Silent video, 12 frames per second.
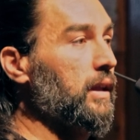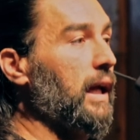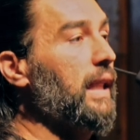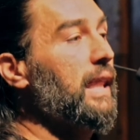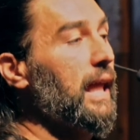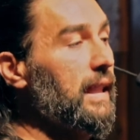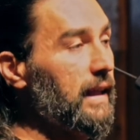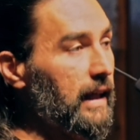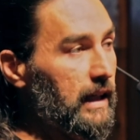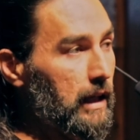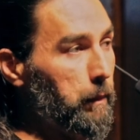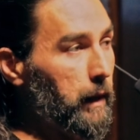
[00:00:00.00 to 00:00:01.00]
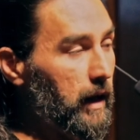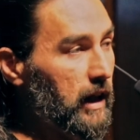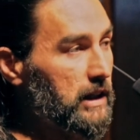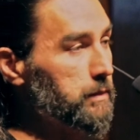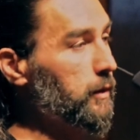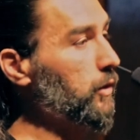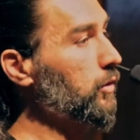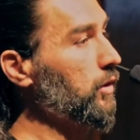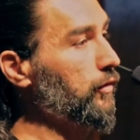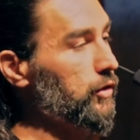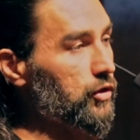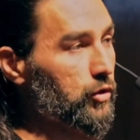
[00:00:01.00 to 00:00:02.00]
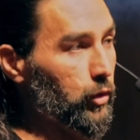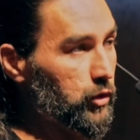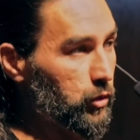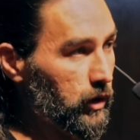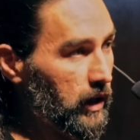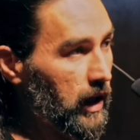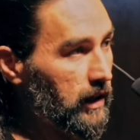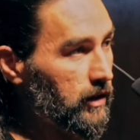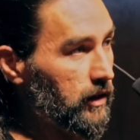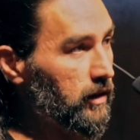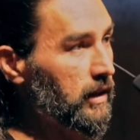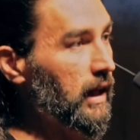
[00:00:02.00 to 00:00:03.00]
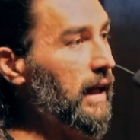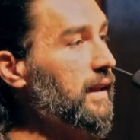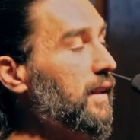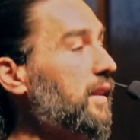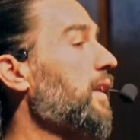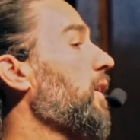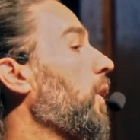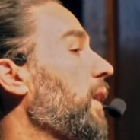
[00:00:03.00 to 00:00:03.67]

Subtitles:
And then they end up in a hospital or even just going to a doctor and they think, oh